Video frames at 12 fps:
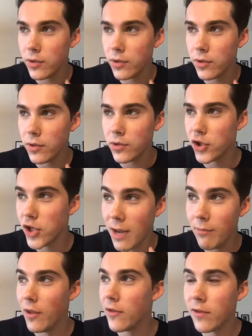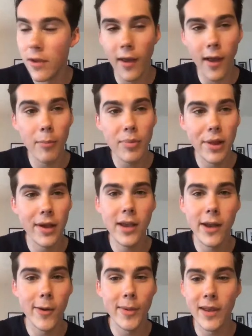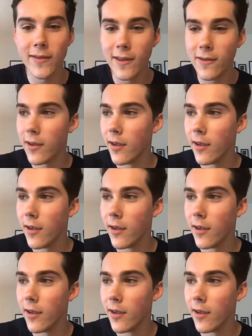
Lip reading: give a little shameless plug here because that's